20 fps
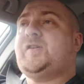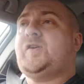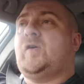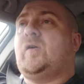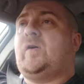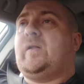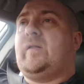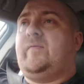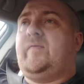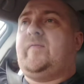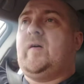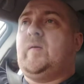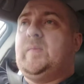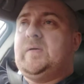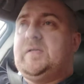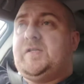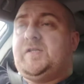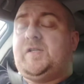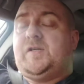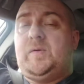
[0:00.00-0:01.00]
chunk of the film
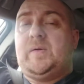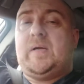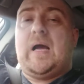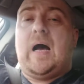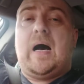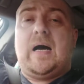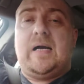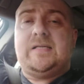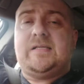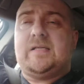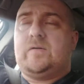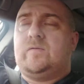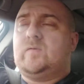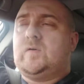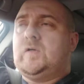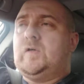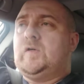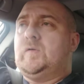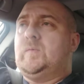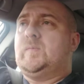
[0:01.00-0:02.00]
it's two guys in a
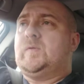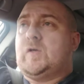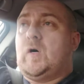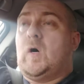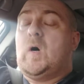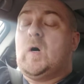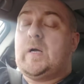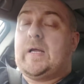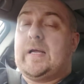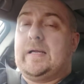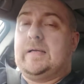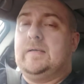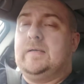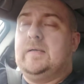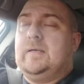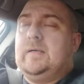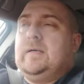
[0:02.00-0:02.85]
room talking